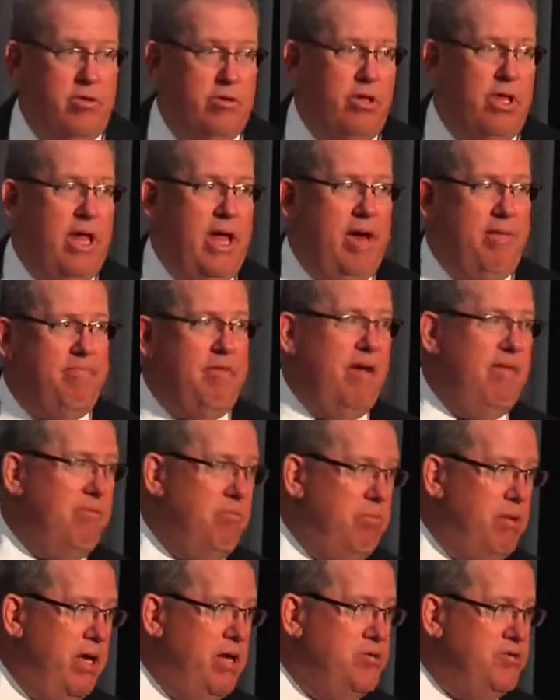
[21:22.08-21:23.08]
So they have to have
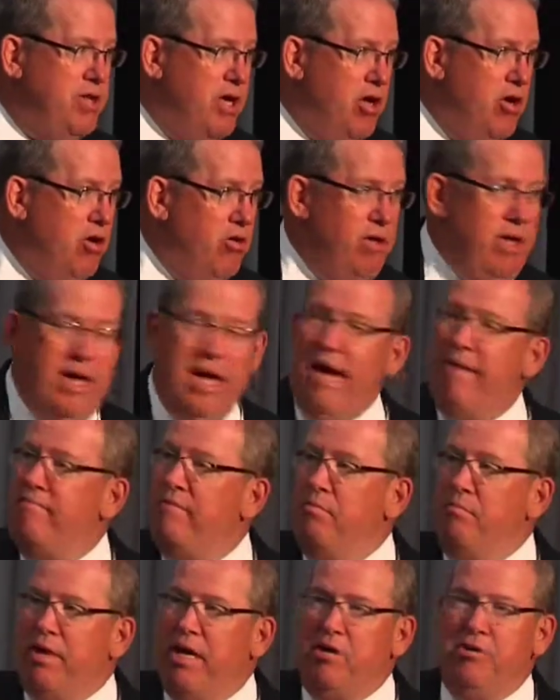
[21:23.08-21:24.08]
a place to go. You
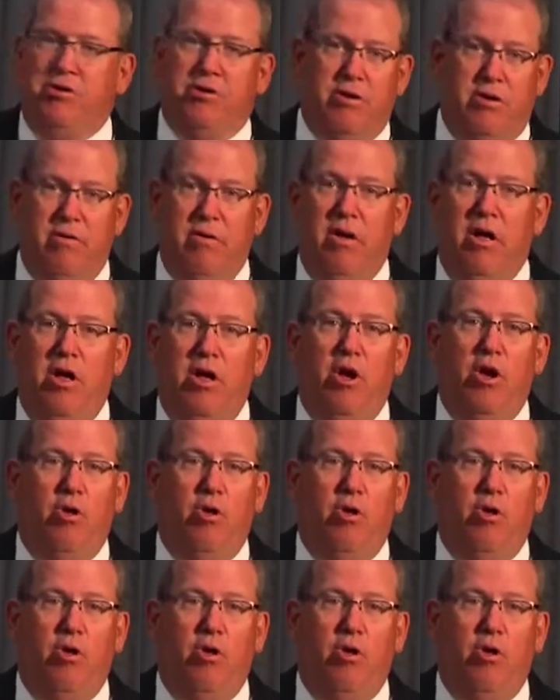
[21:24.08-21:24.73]
have to make sure